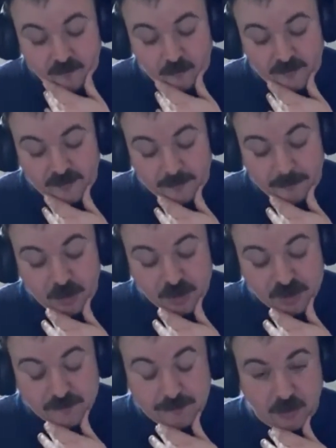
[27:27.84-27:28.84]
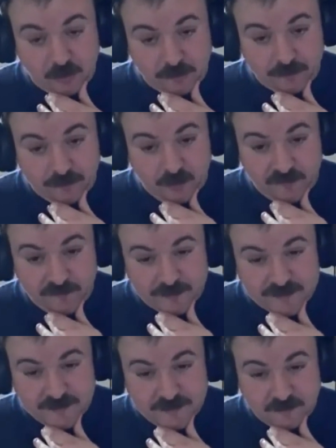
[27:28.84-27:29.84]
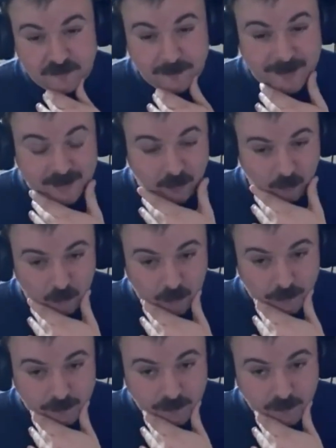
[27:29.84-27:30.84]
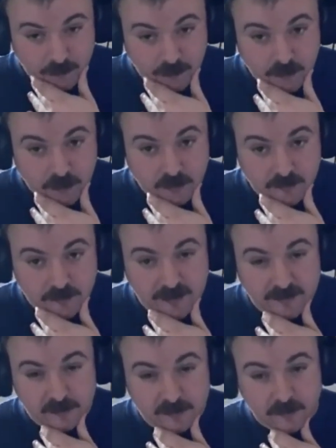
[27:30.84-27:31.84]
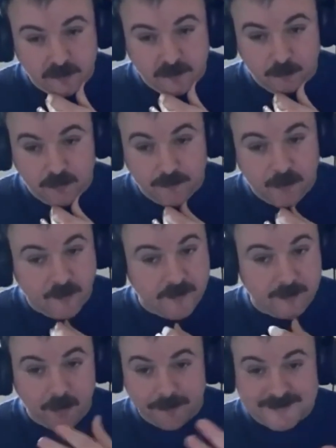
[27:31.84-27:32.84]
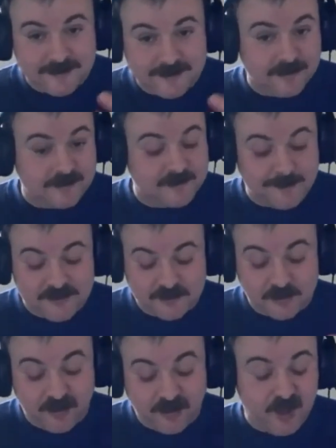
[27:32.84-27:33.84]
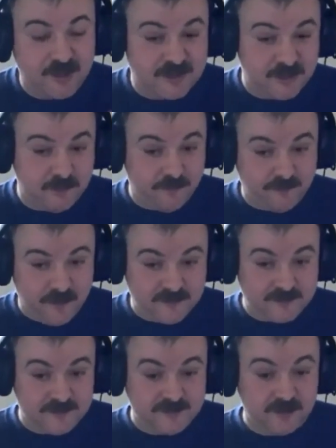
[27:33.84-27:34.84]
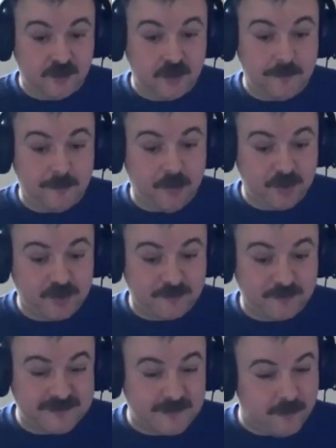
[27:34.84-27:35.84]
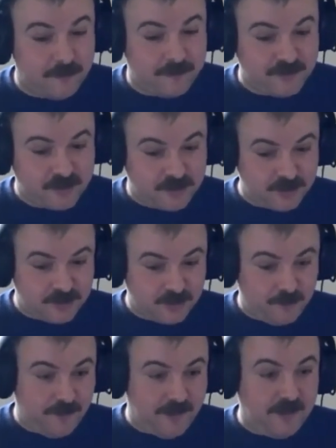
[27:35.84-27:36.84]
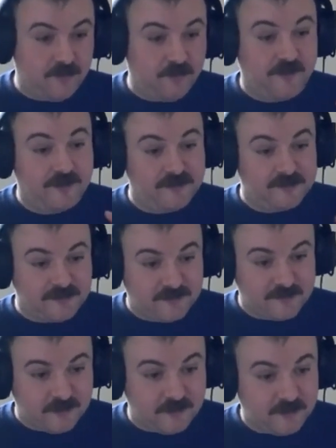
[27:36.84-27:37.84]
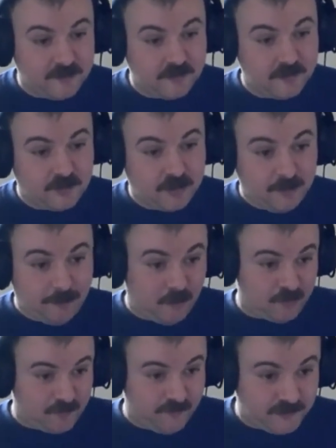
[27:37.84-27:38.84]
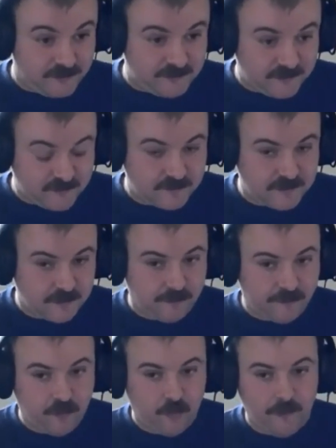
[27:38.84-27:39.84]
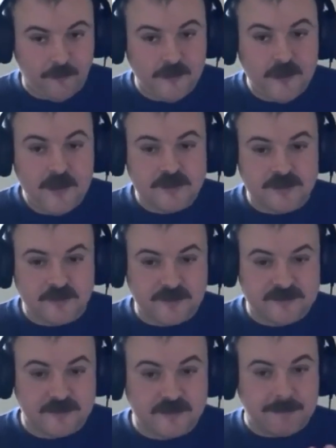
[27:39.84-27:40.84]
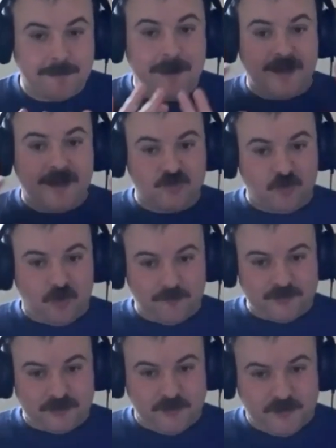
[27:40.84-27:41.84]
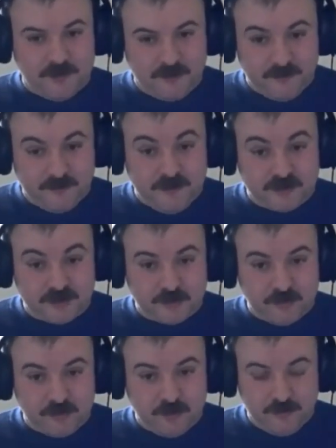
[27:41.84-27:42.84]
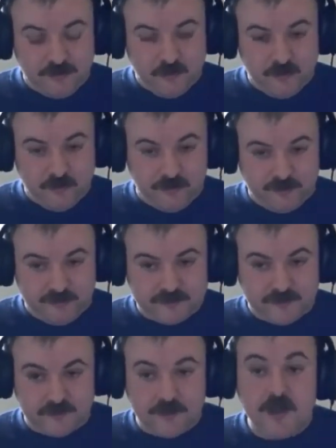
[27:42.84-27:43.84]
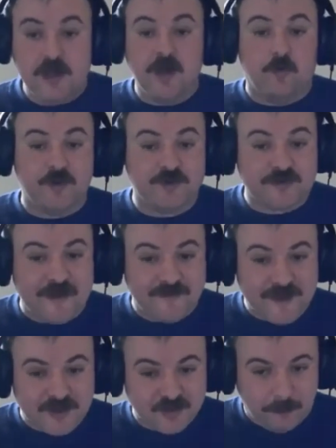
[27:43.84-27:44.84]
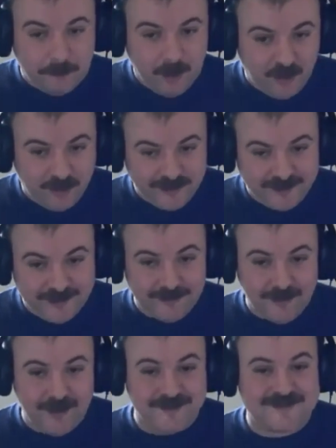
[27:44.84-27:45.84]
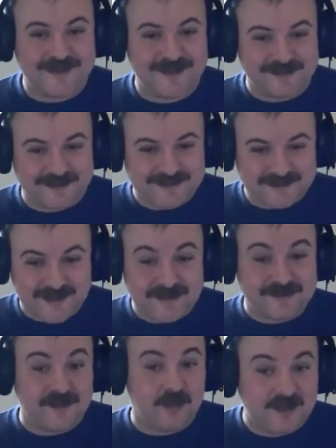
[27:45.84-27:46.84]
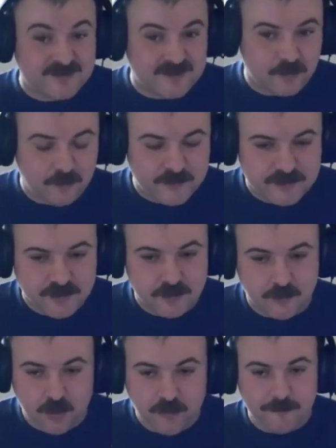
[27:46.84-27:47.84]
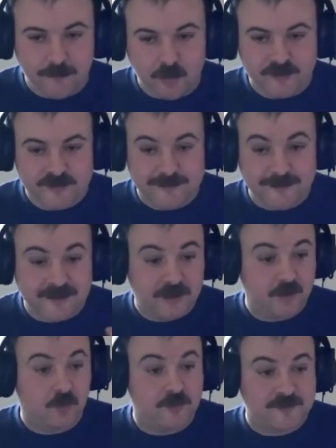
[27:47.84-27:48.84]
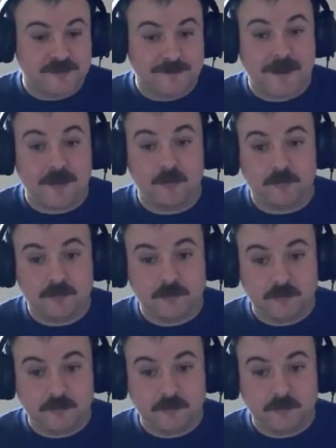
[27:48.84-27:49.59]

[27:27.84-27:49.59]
we pushed beyond 5% of a pay award, then we might, there might be, say, let's imagine like 30 universities that could be pushed to a similar position to UEA where they consider compulsory redundancies of some form. So that's a backdrop to the national kind of organizing. We also have national bargaining. My understanding is, as they always do, a lot of employers are making noises about